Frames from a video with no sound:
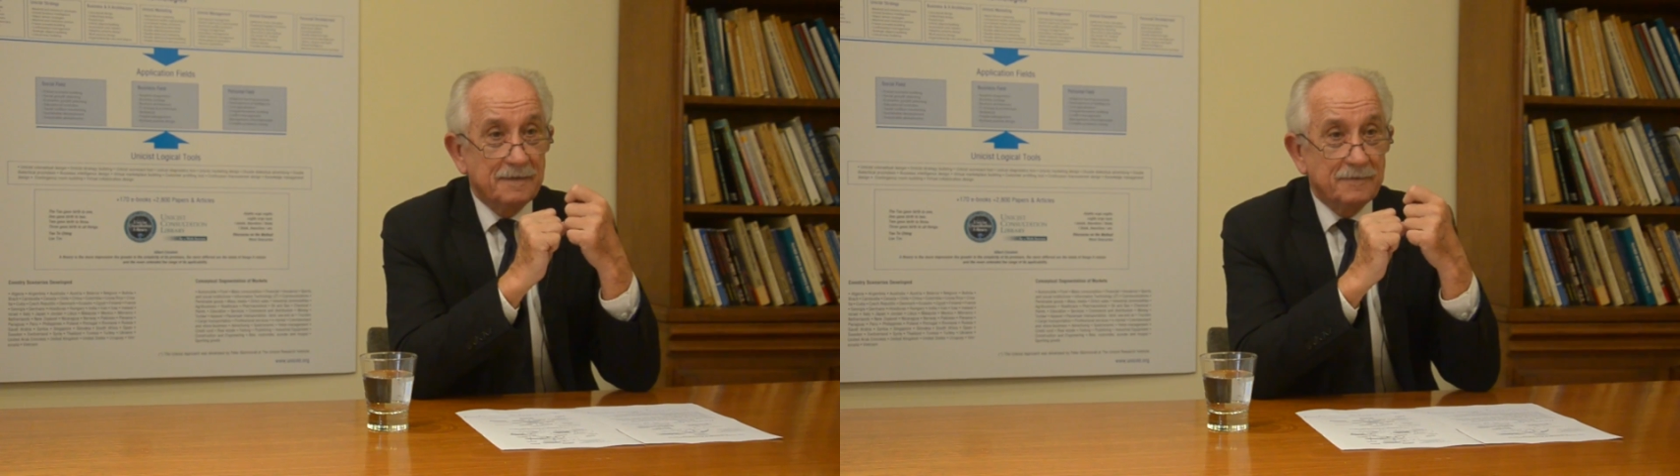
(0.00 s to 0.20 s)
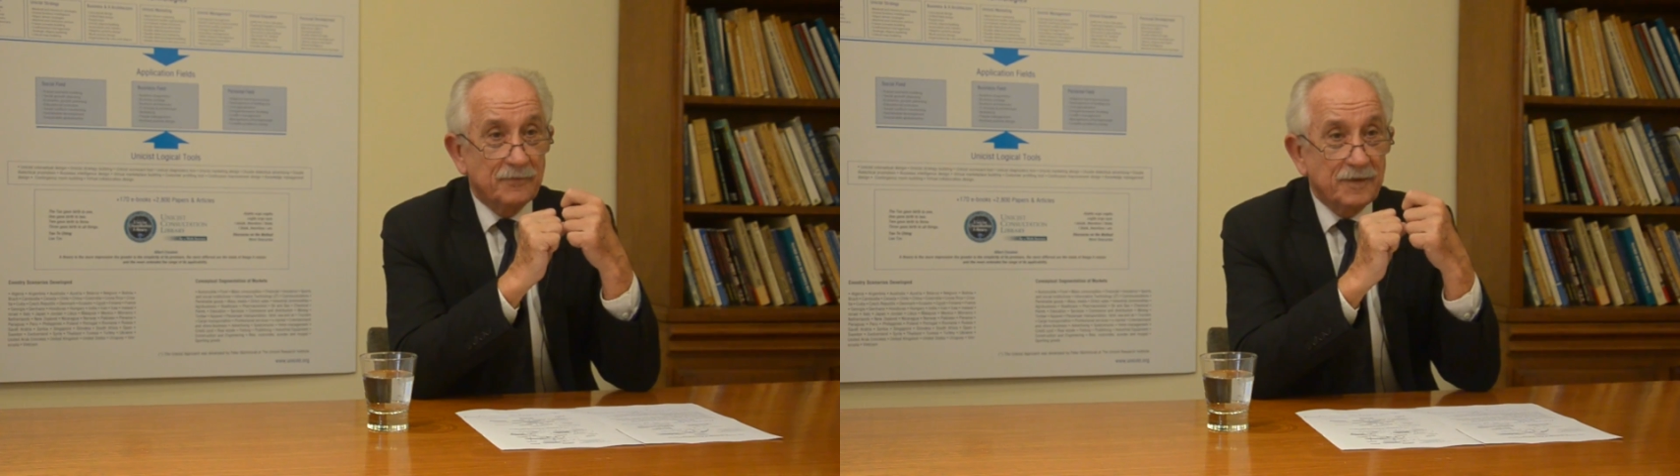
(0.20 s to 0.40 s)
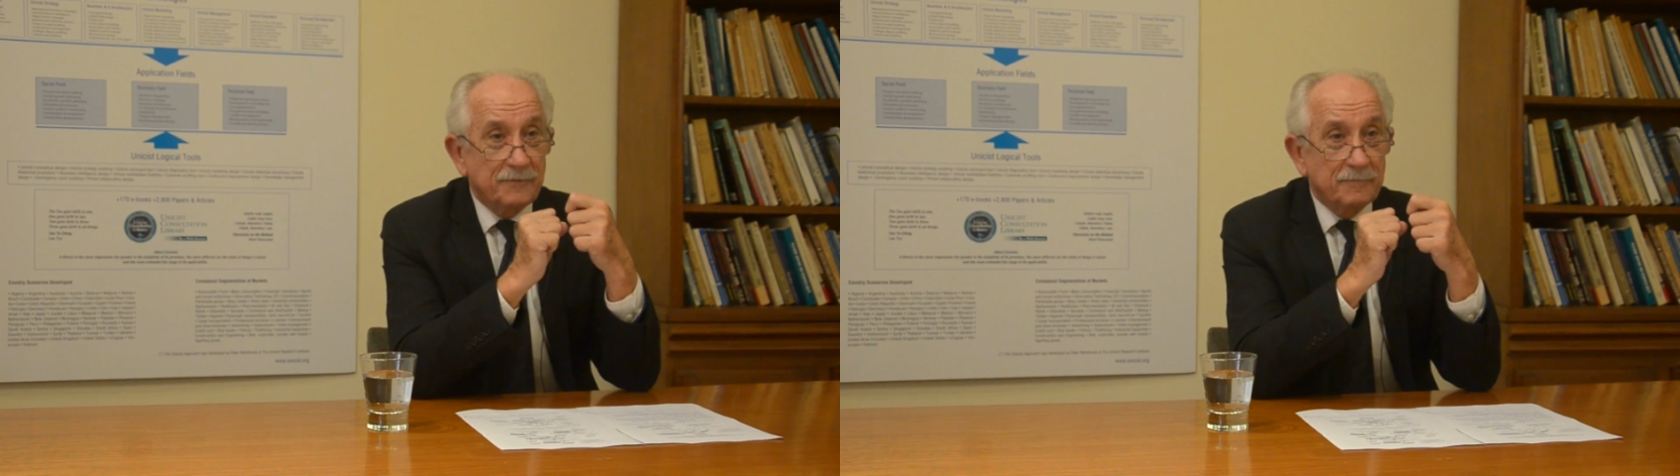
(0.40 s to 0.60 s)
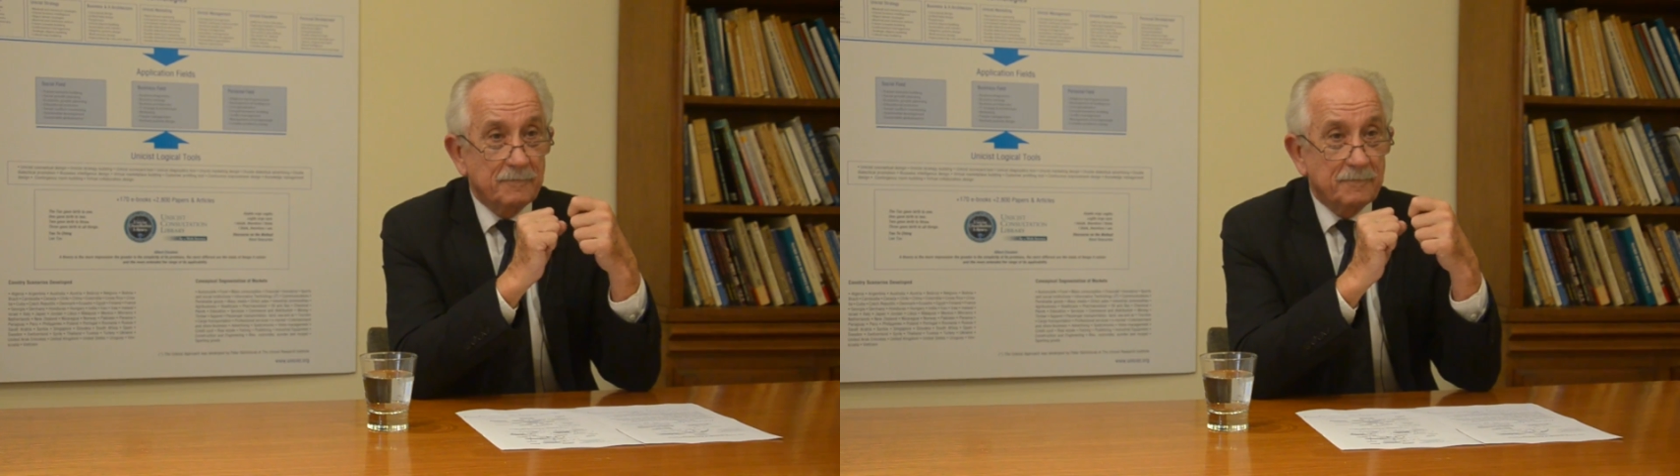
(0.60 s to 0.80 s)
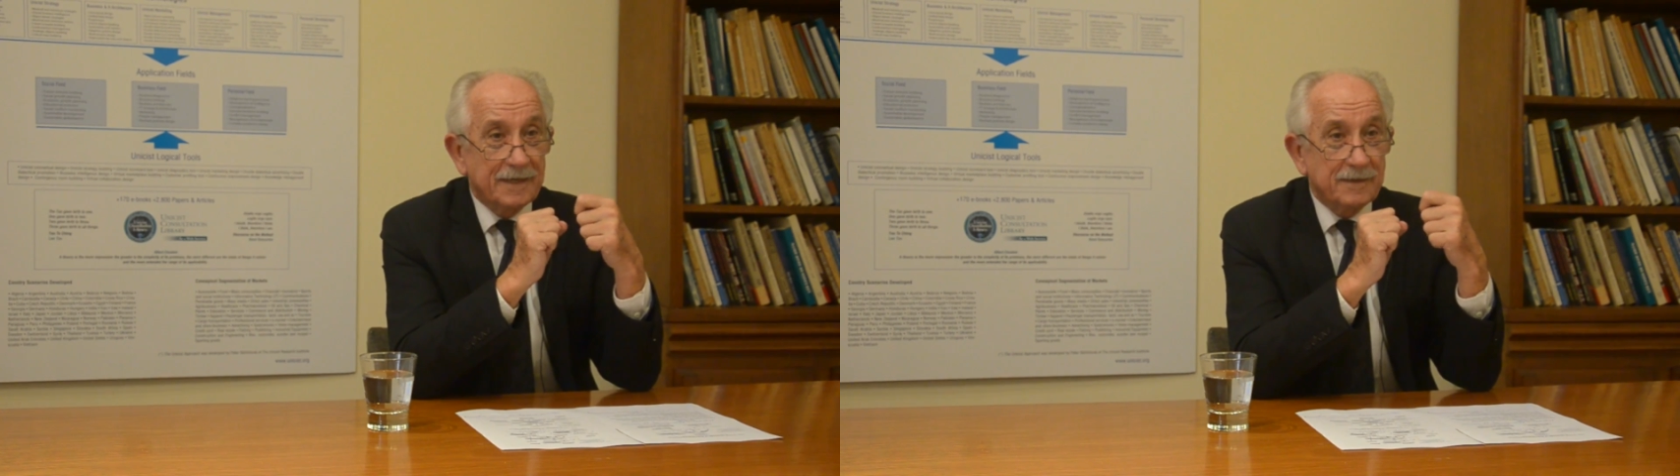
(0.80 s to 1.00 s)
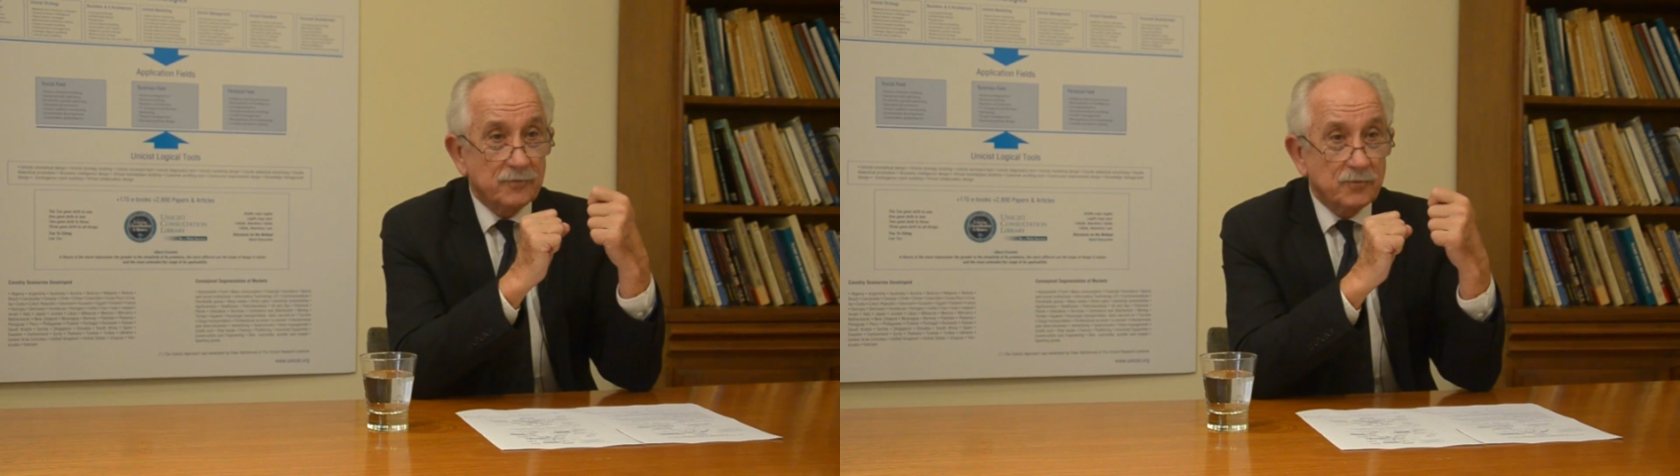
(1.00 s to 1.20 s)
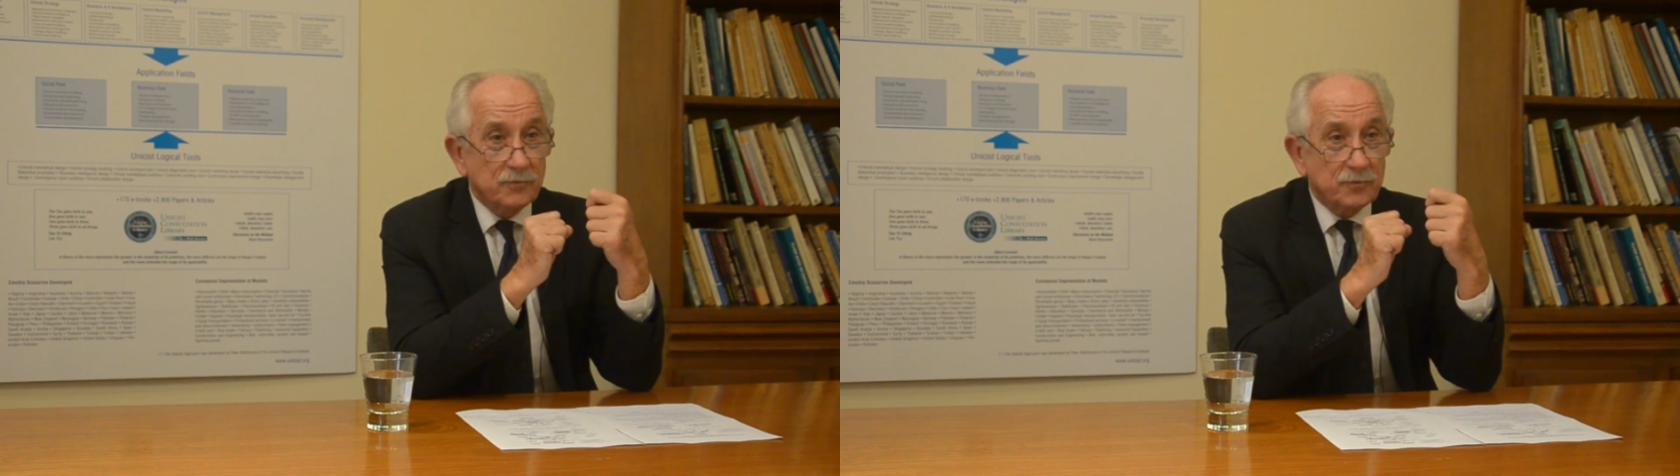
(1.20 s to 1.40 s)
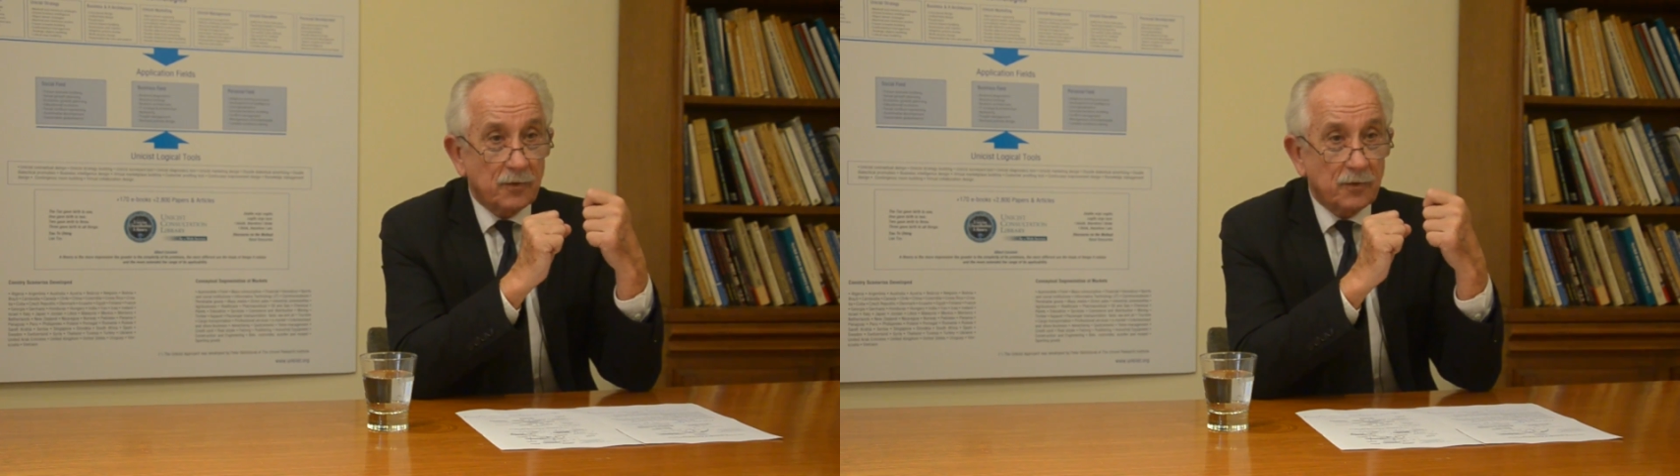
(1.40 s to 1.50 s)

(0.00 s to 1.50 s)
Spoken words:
driven by the root